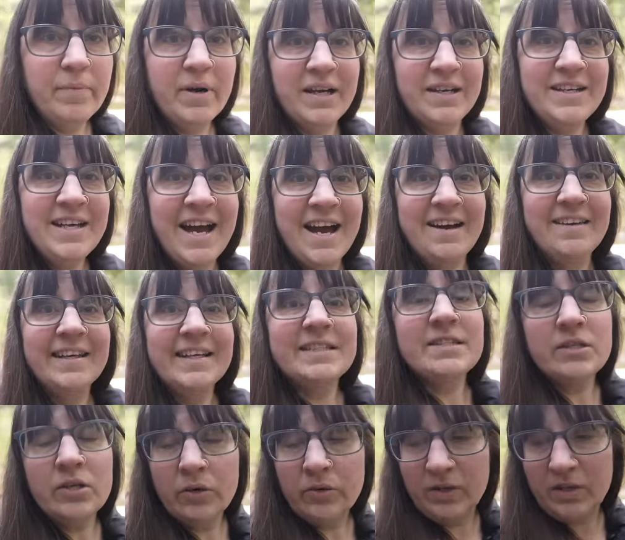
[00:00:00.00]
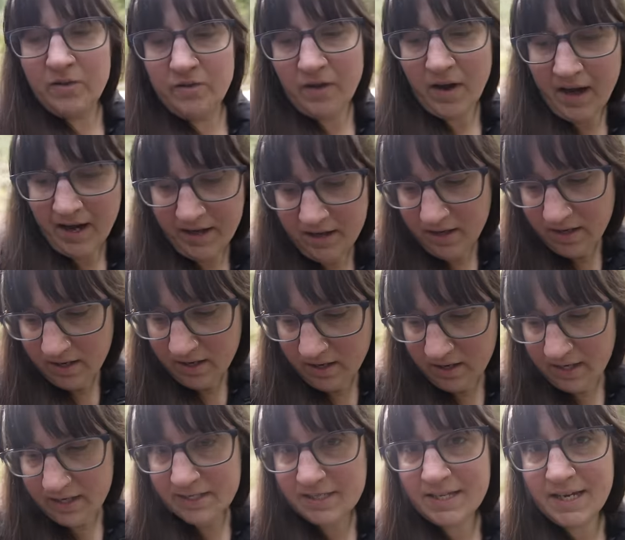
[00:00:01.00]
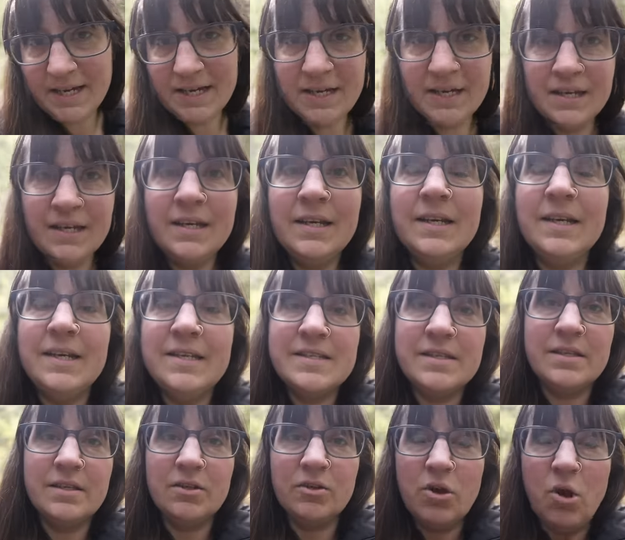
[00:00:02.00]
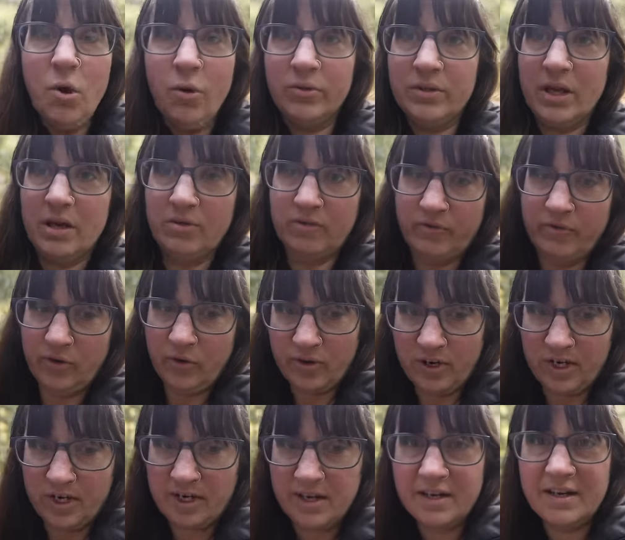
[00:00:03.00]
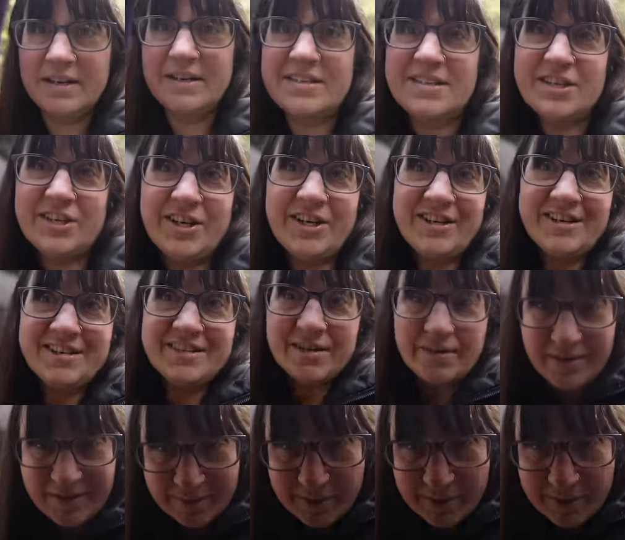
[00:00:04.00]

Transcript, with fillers: But yeah, that's totally fine, that said. It's a little cold out for skirt, so I'm